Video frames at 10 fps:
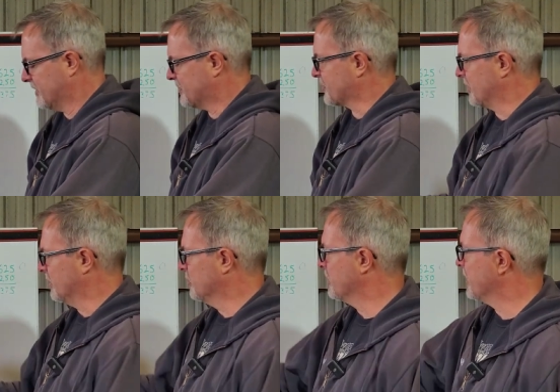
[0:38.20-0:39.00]
this is an
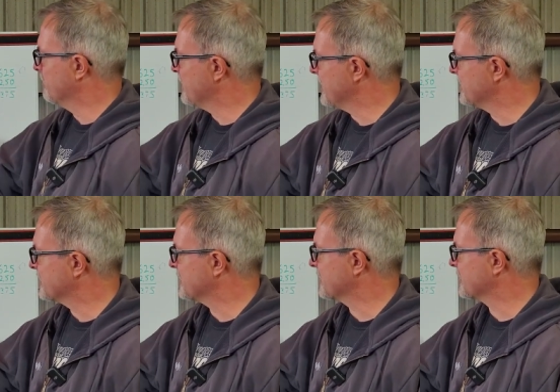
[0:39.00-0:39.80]
aluminum
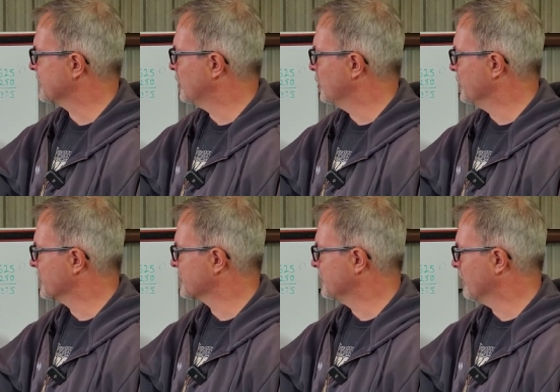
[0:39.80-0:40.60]
piece that's gonna hold
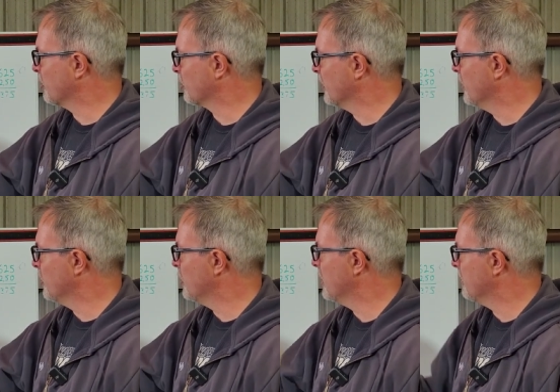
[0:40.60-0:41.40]
this double
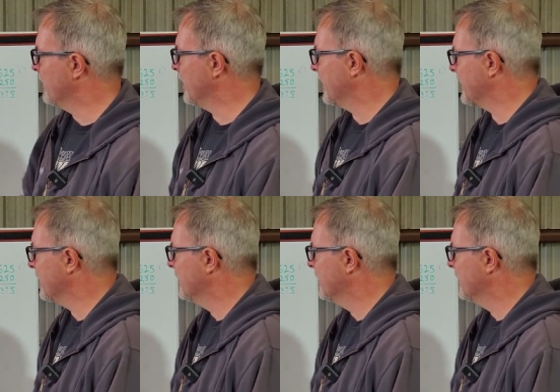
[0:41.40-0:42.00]
row bearing.